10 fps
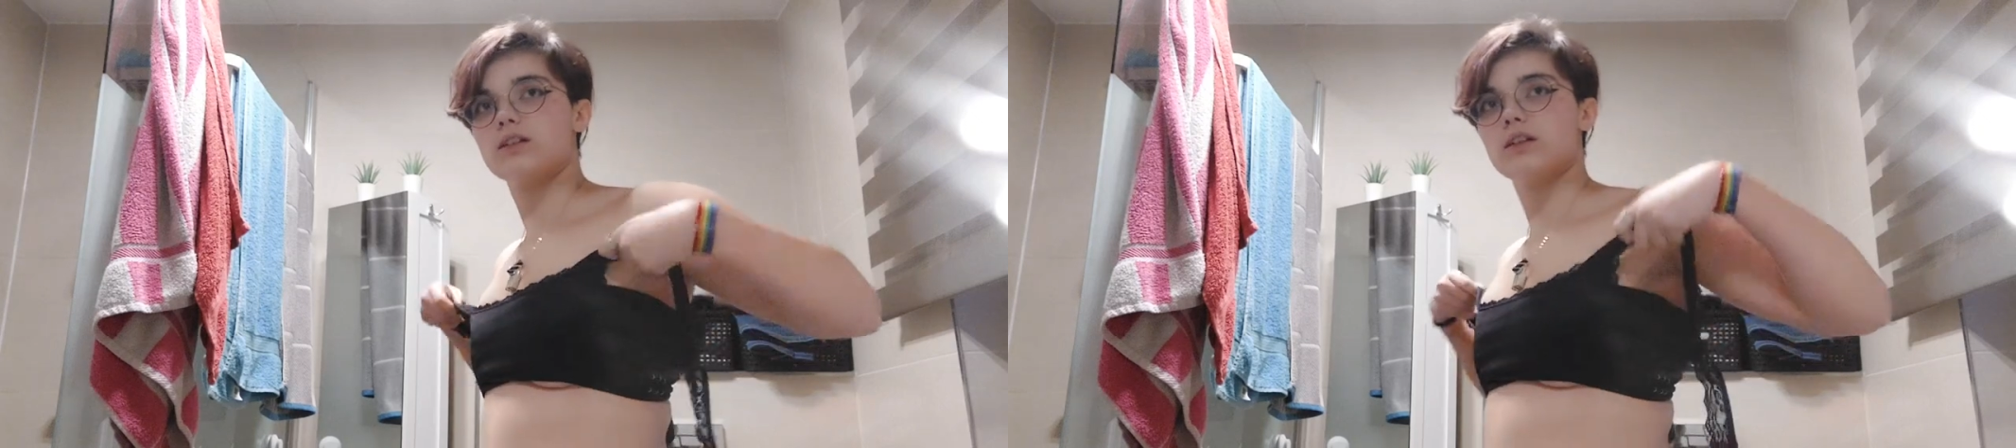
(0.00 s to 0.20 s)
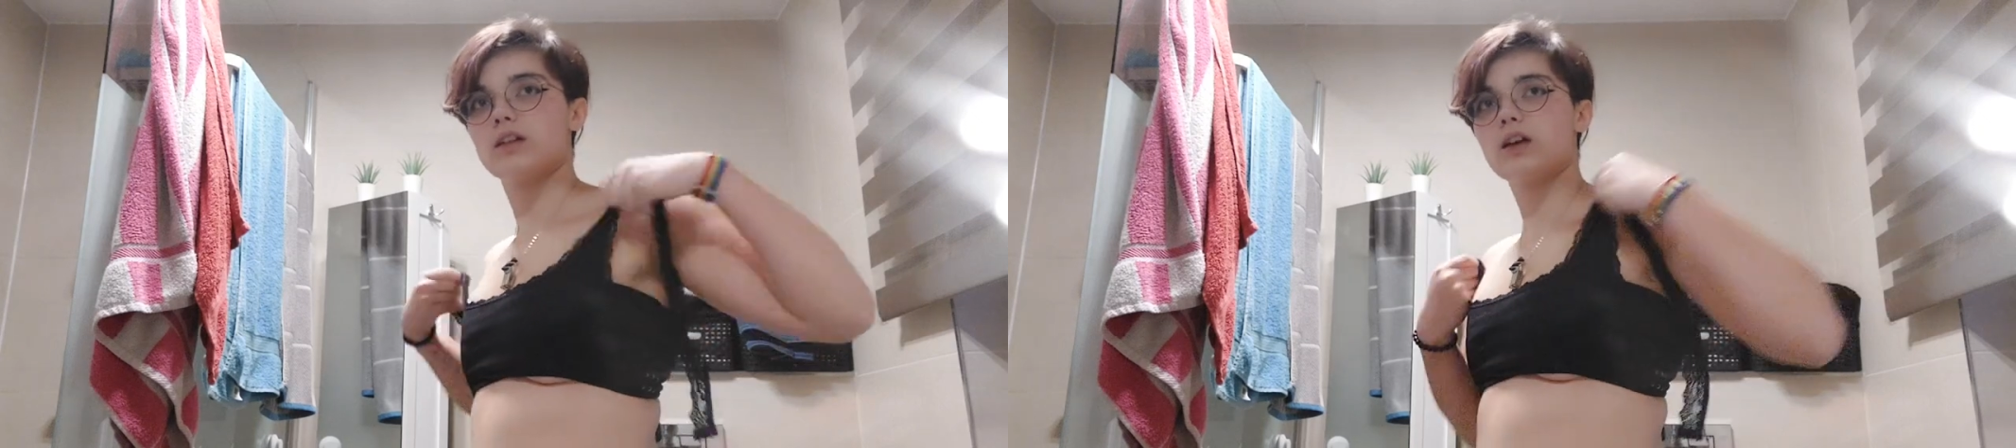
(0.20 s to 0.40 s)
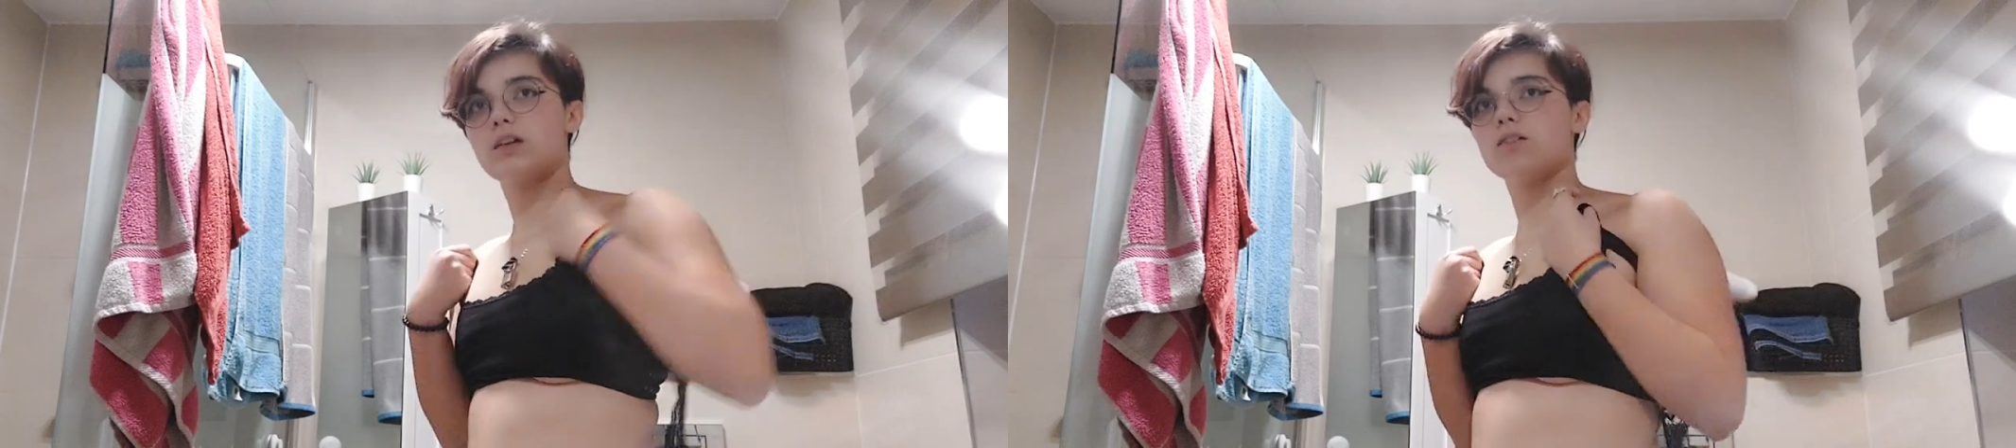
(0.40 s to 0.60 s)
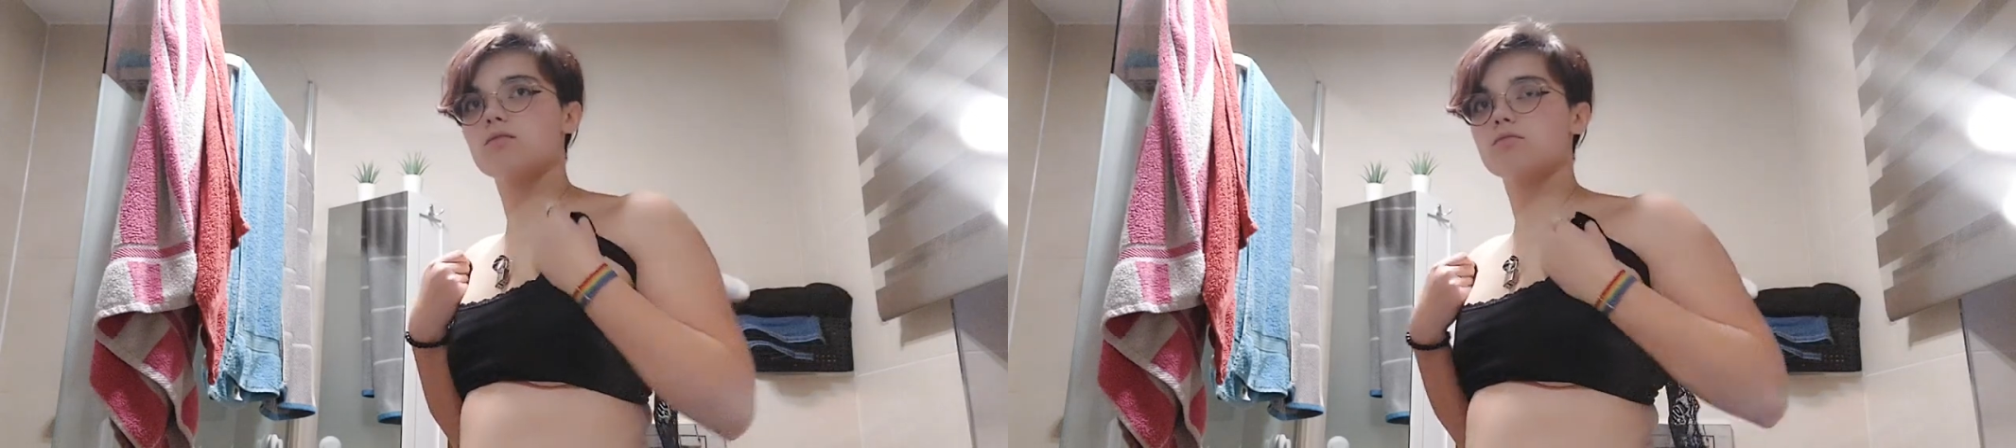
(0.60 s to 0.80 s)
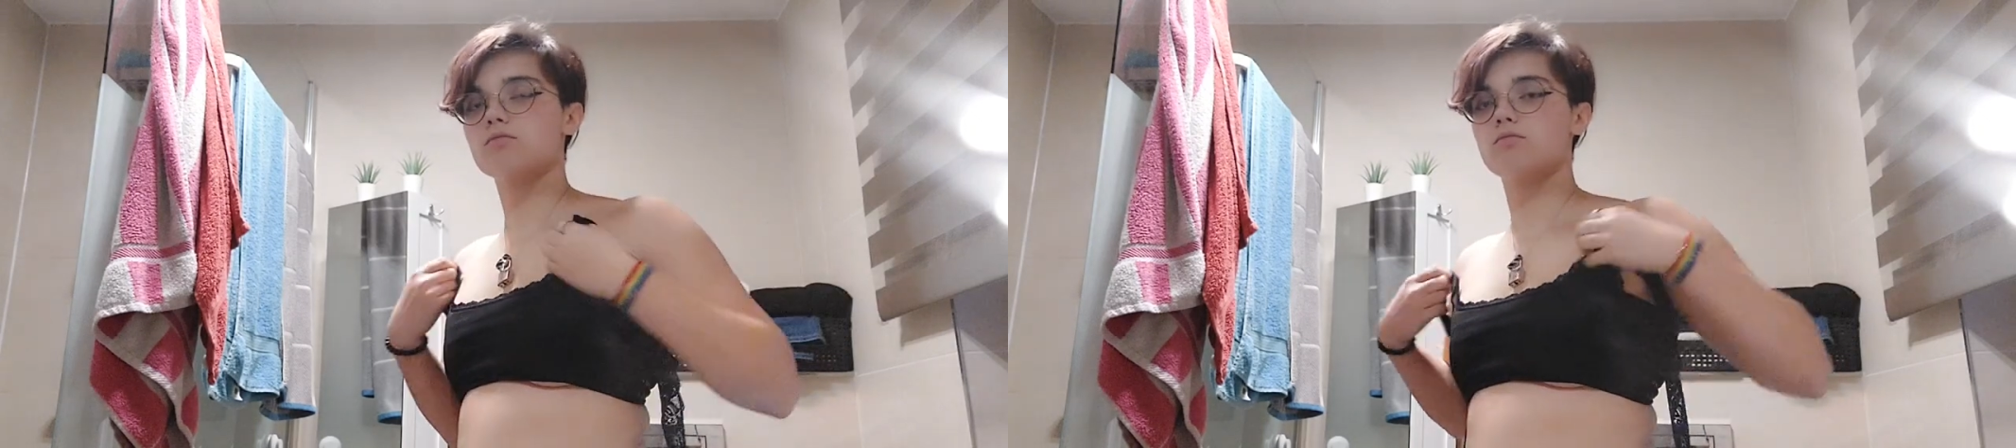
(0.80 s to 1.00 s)
and
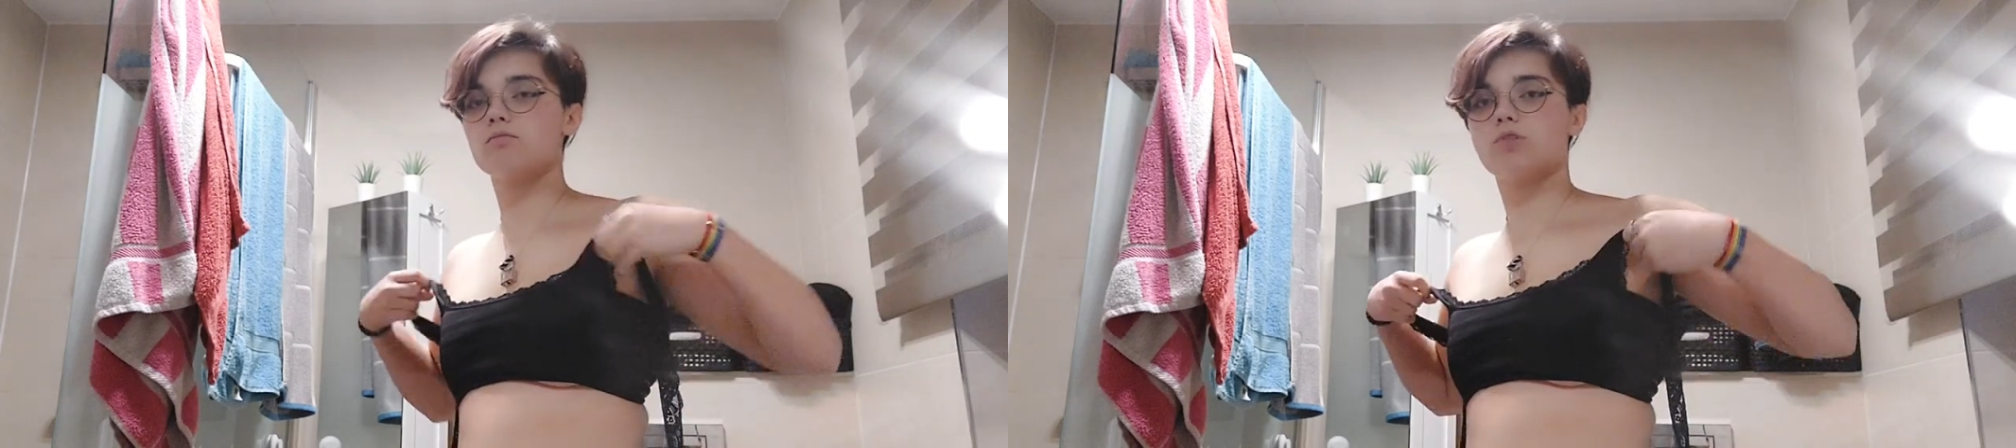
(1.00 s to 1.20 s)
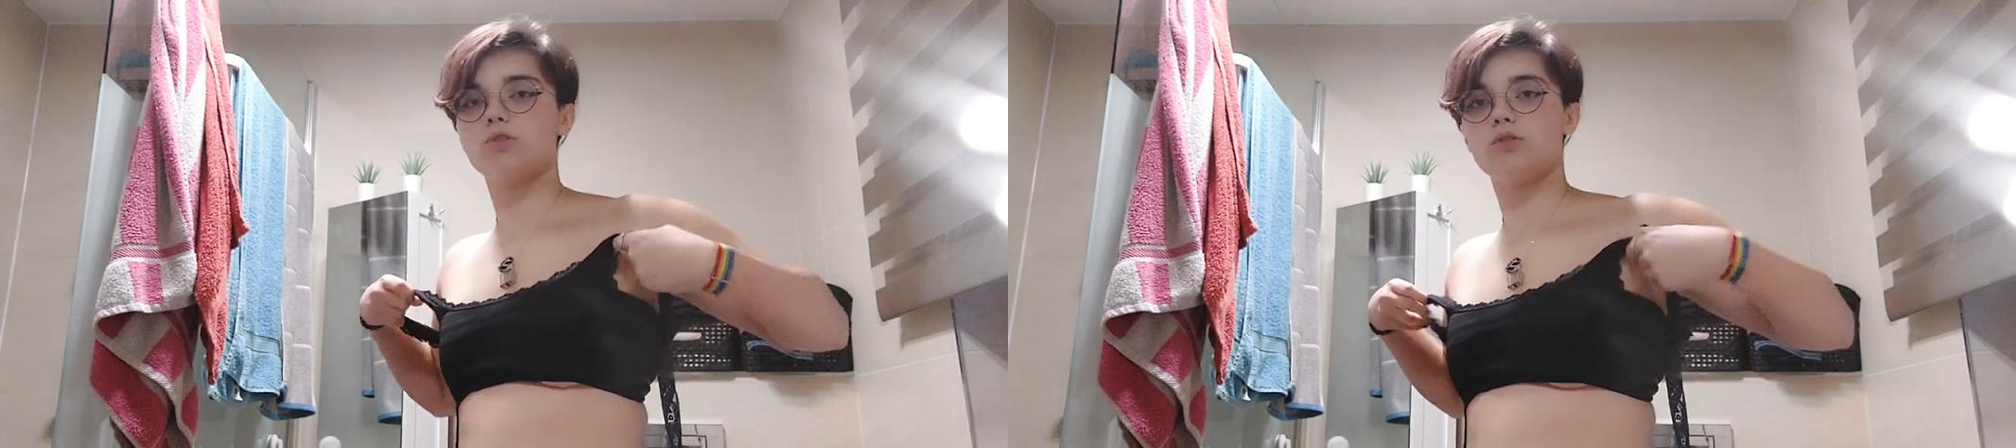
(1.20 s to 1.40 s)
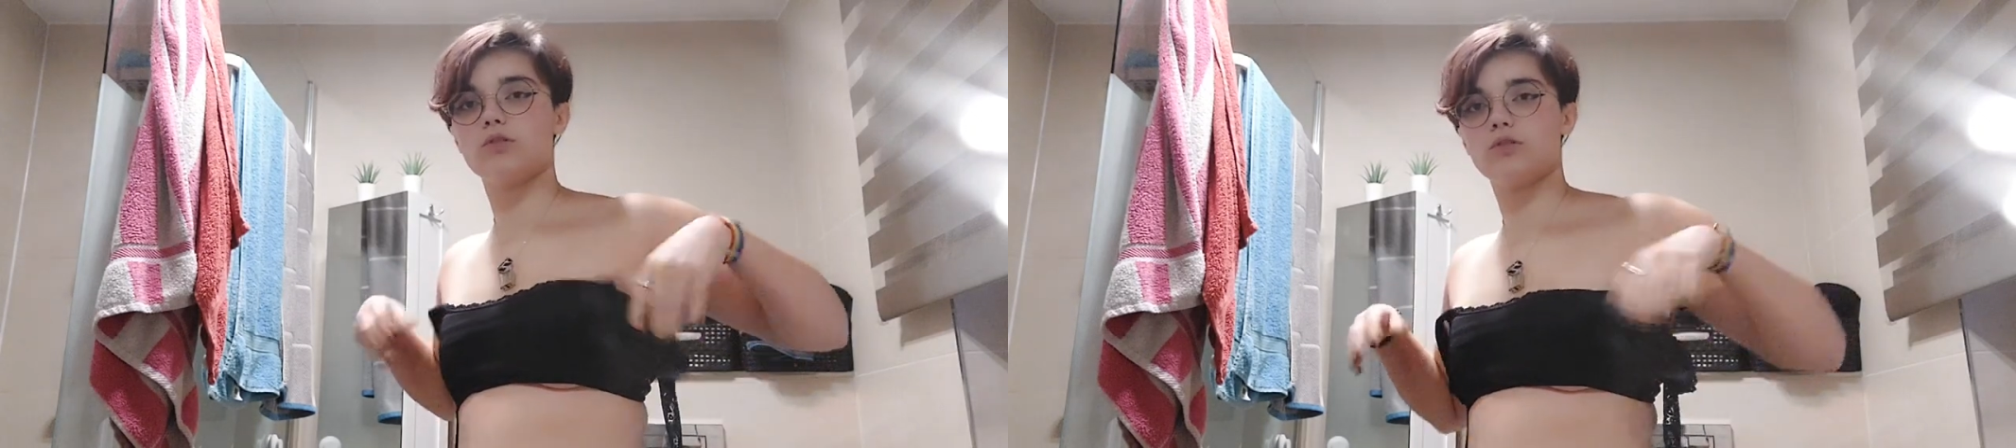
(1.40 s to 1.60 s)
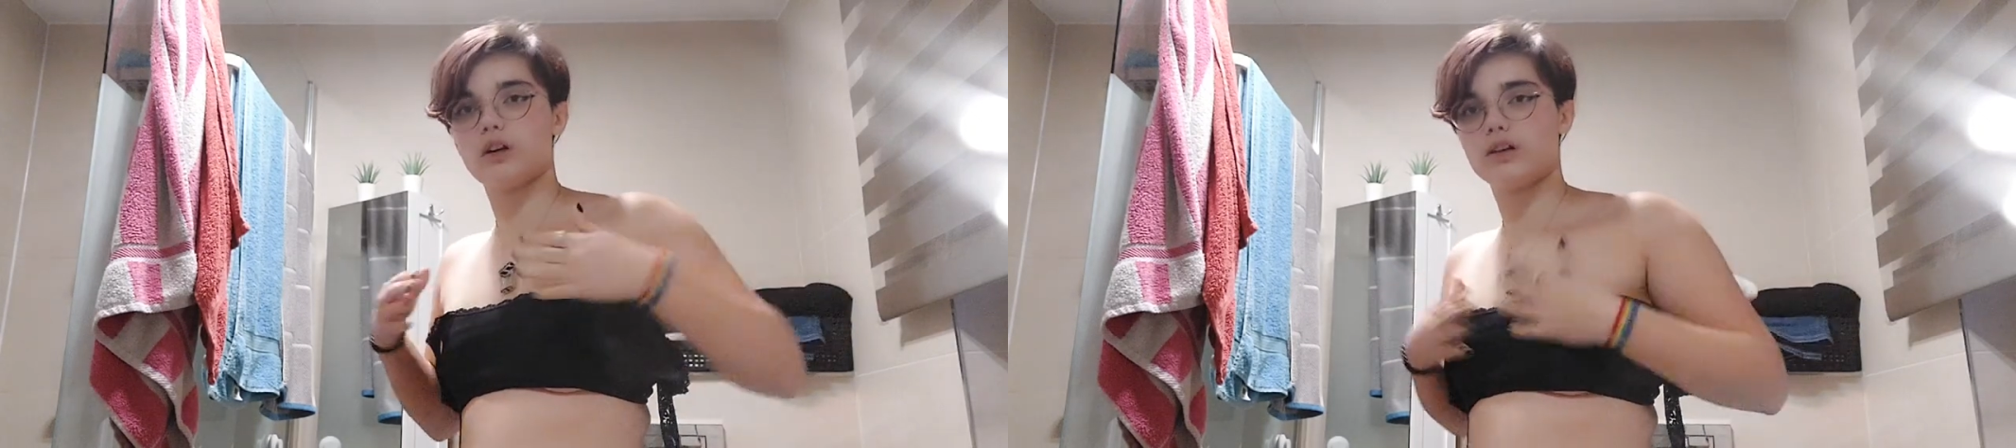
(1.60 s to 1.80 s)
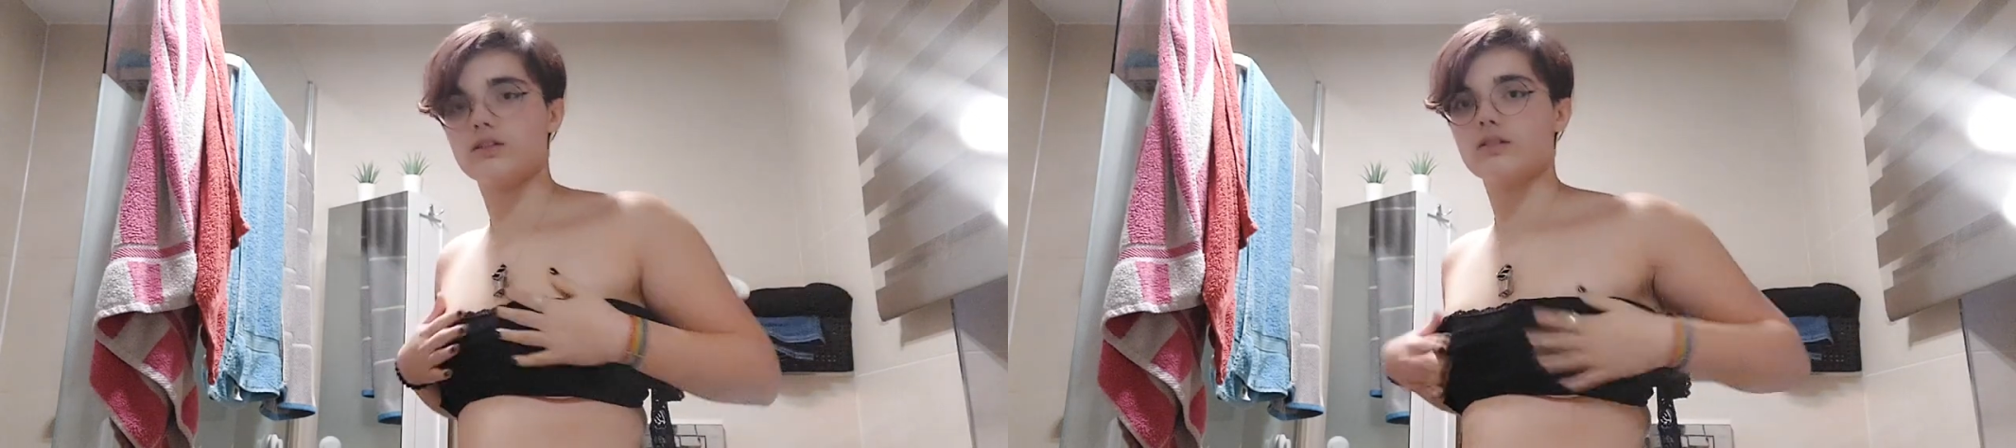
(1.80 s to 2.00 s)
I don't know
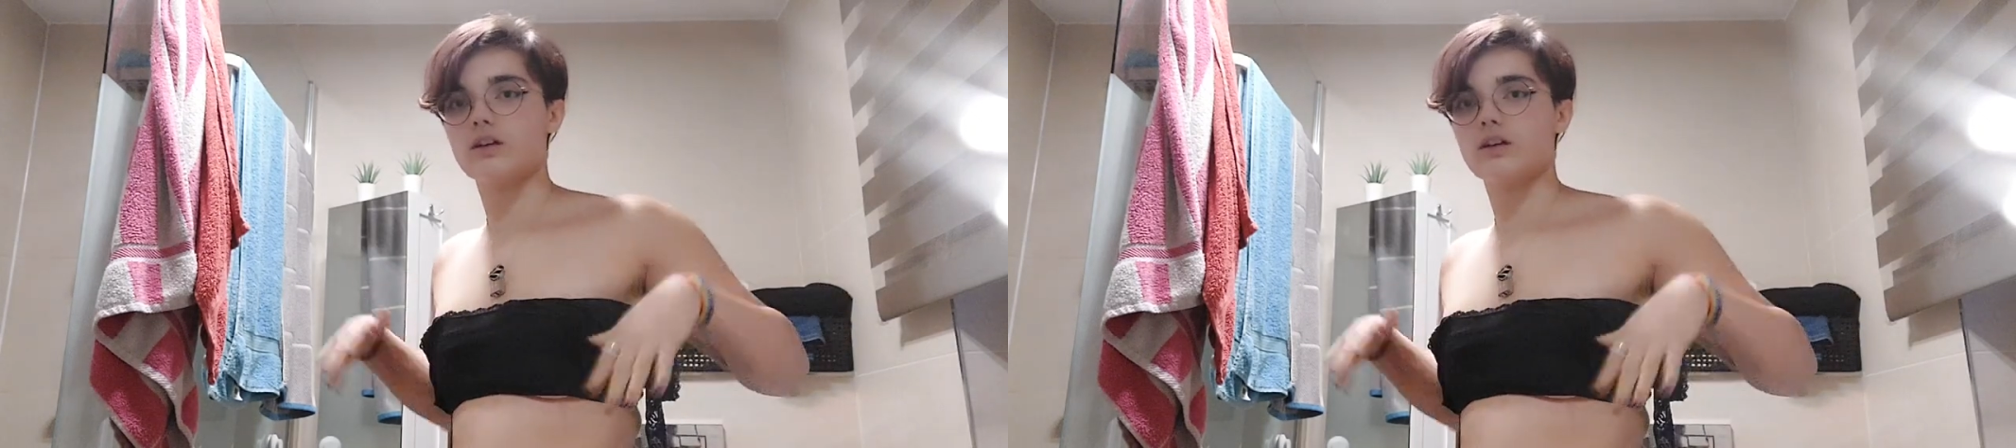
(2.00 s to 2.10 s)
like